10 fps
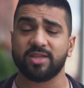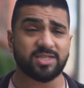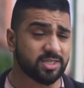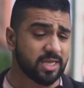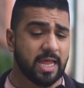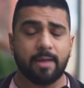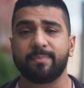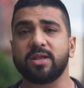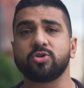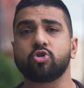This has
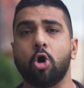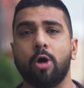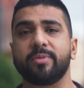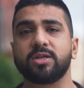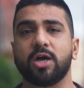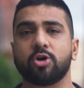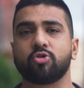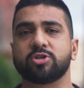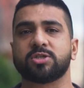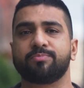been common
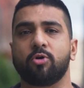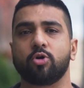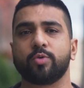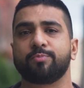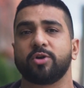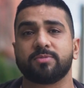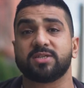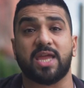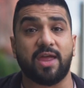across the board with pretty much